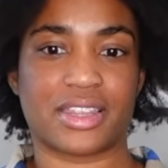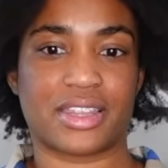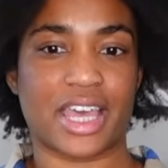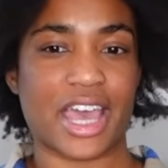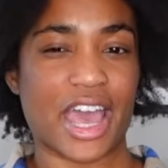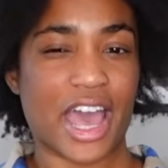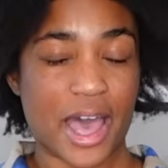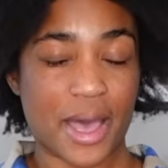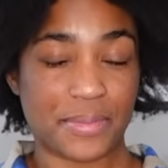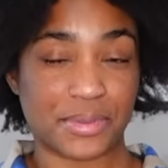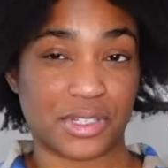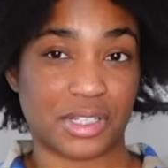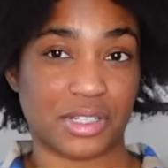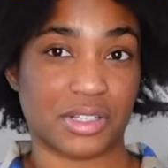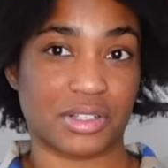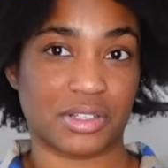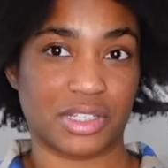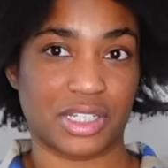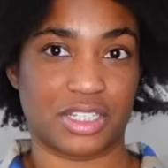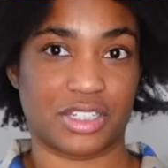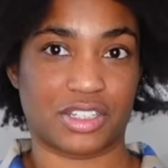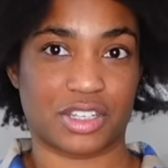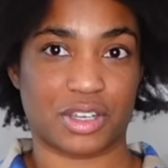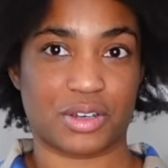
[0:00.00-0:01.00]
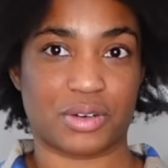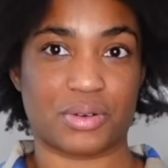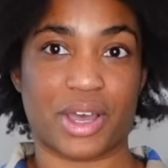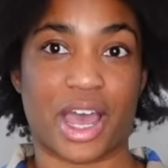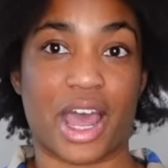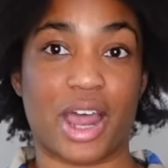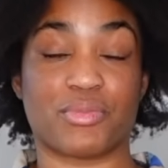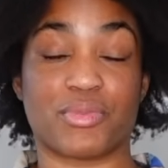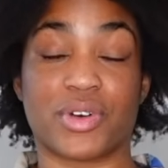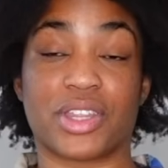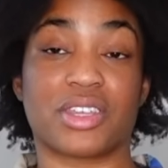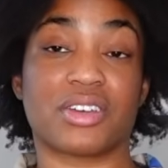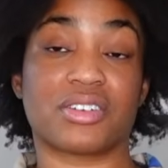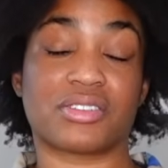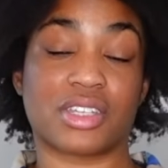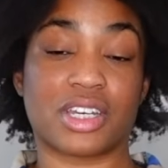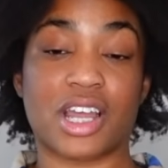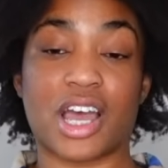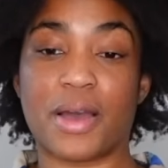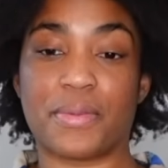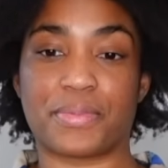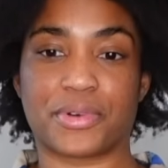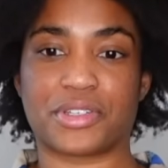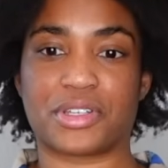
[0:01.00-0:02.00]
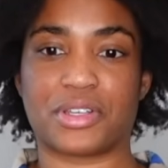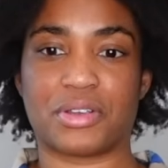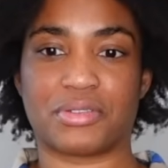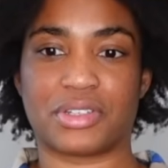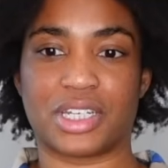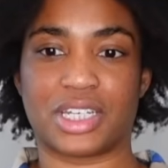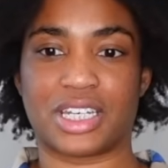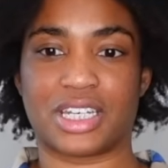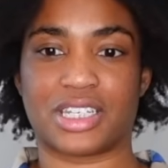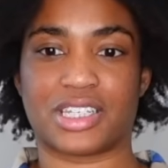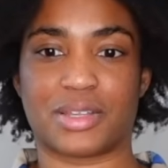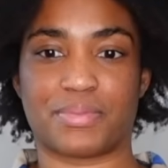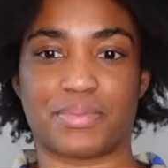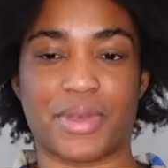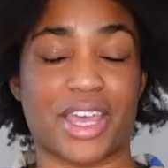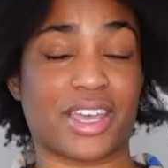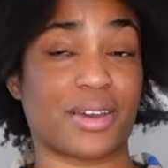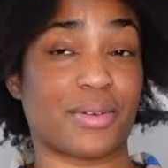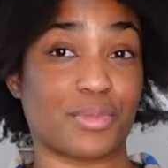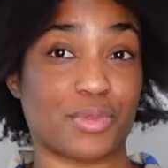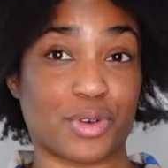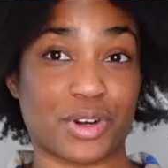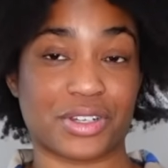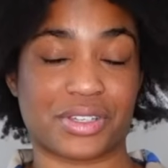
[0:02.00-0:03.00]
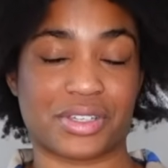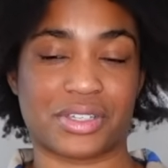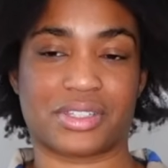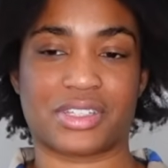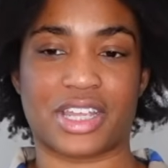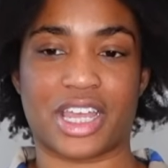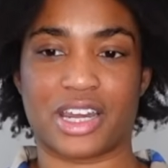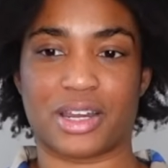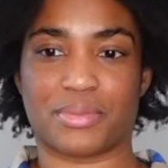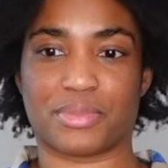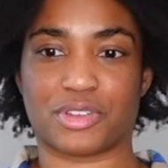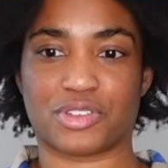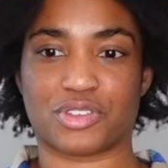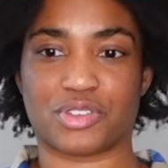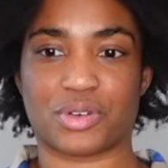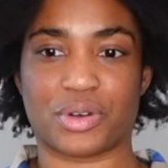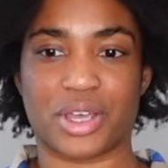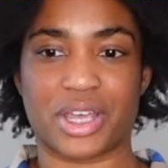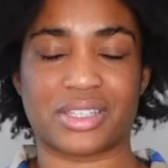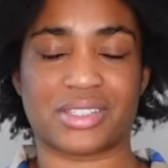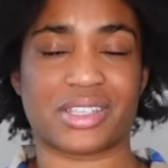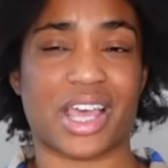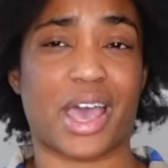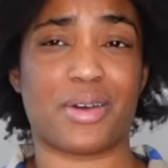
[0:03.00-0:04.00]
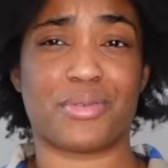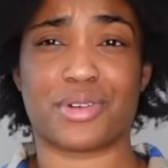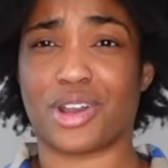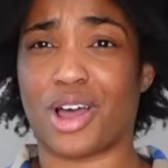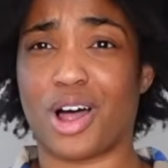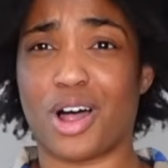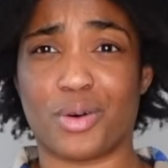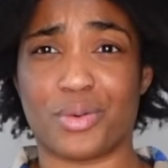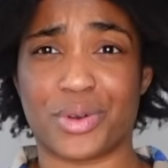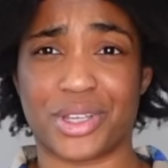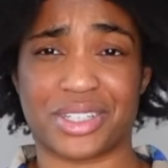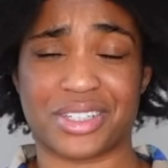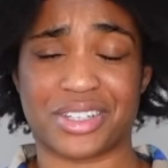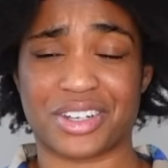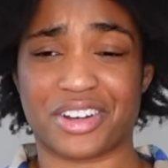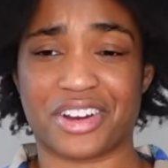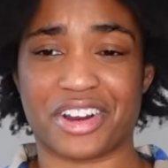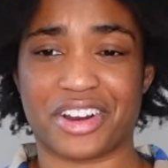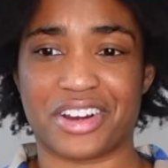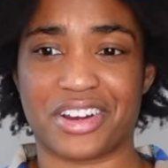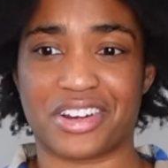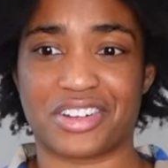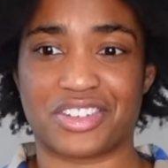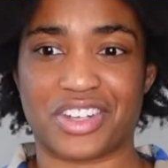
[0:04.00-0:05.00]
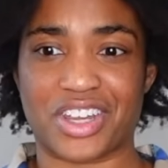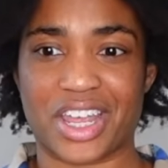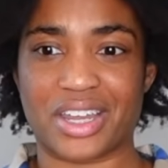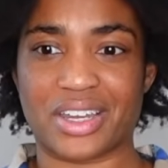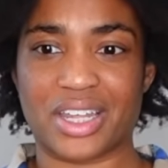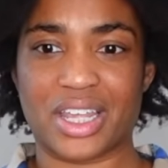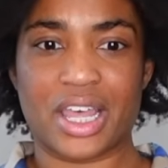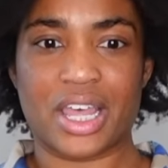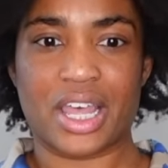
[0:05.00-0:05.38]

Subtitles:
They absolutely do, and when there's an opportunity to make a more sustainable choice, I would always encourage it.